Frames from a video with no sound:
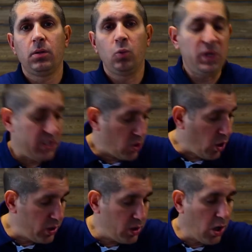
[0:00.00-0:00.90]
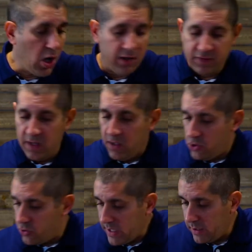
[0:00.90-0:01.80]
We started off
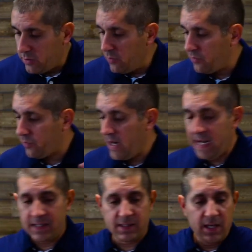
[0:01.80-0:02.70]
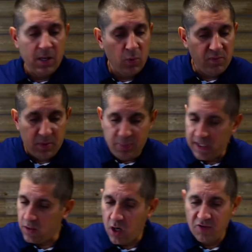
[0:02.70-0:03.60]
trekking through France. We've been
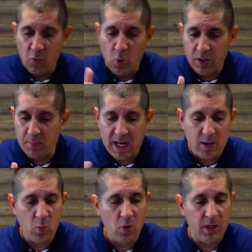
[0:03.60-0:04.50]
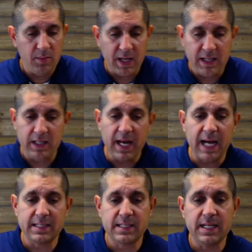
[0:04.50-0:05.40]
picked off one by one by the
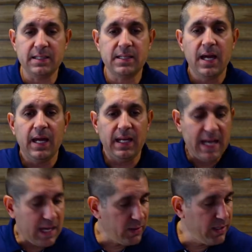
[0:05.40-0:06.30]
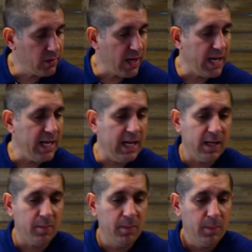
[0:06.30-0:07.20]
Nazis. And now here I
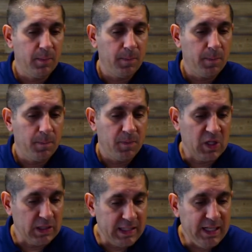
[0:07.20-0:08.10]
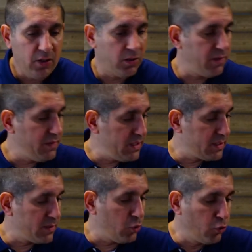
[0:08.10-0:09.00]
am, the leader of
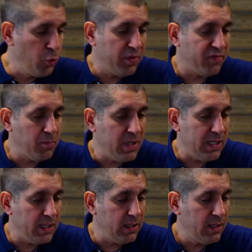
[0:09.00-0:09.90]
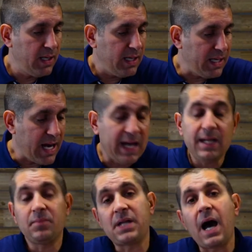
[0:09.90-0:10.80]
this group of men, and I
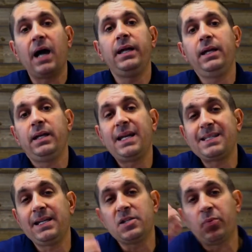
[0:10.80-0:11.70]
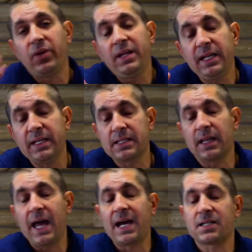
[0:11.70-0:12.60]
am dying. And as he's breathing his
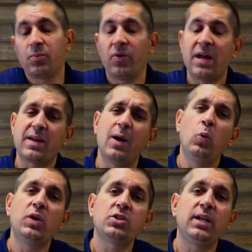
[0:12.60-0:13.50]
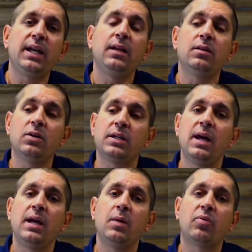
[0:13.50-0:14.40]
last breath, I wish that he looked
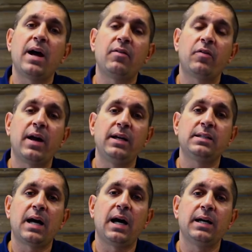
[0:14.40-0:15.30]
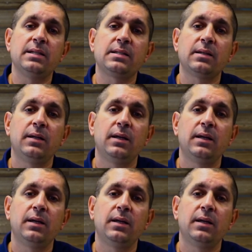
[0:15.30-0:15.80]
in Private Ryan's eyes